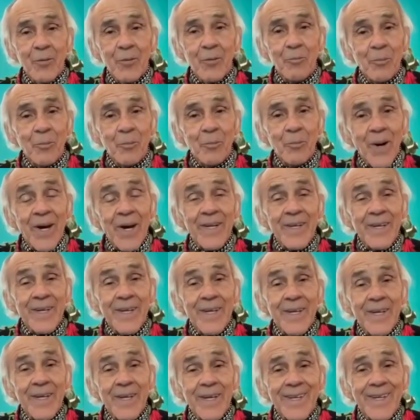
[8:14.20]
But
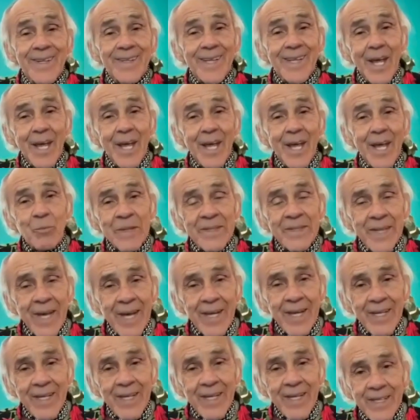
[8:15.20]
that
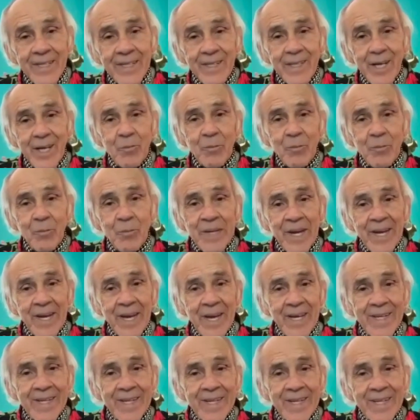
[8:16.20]
mentality, I mean, I
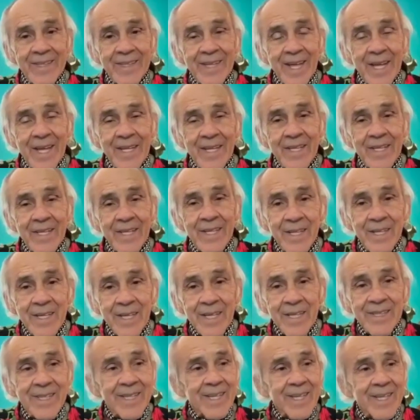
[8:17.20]
had it that,
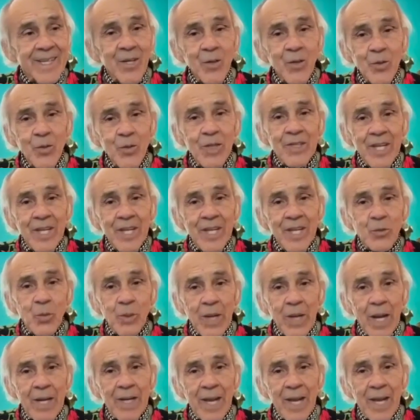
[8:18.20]
that I knew that that's
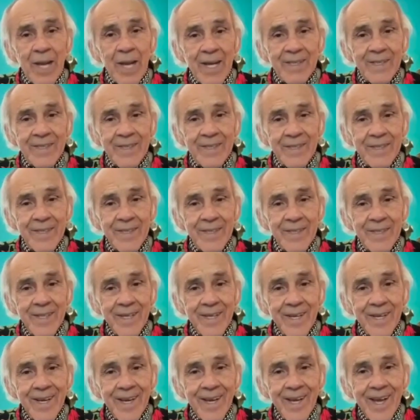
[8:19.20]
what I liked
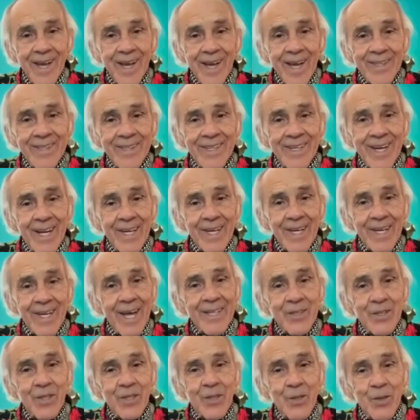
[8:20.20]
and that I
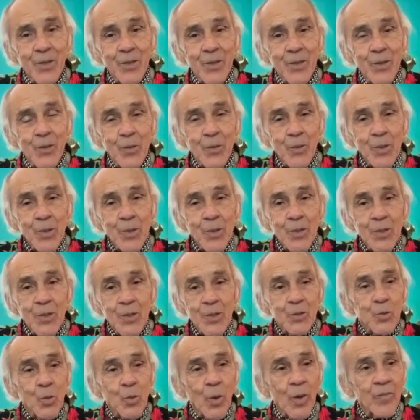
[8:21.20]
liked to do.
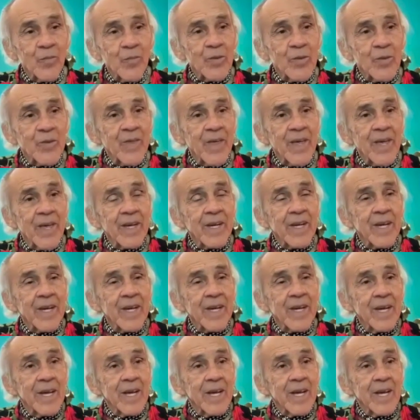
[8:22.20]
So everything,